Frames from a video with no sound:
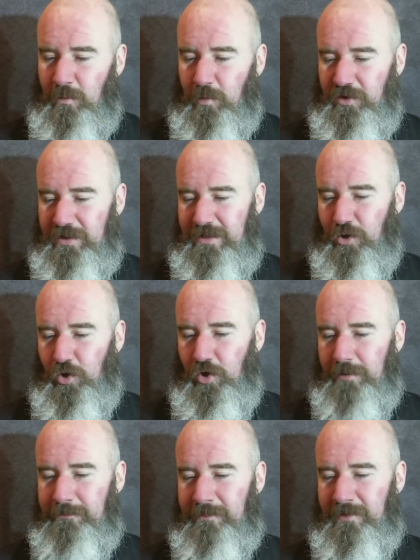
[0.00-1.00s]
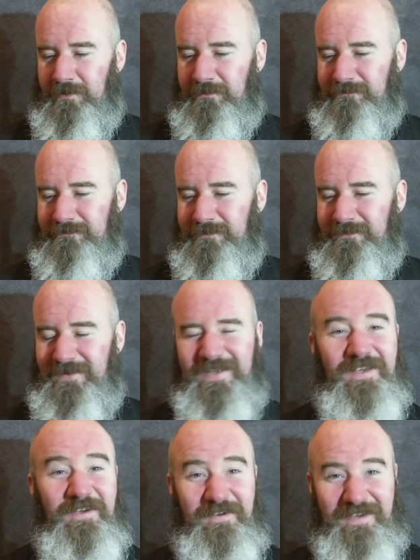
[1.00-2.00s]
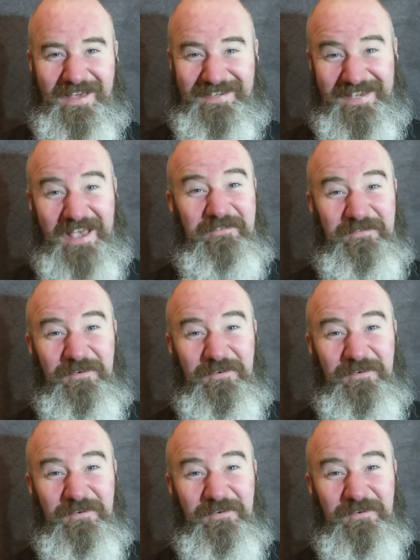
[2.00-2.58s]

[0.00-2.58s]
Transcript: What do they call them? A set of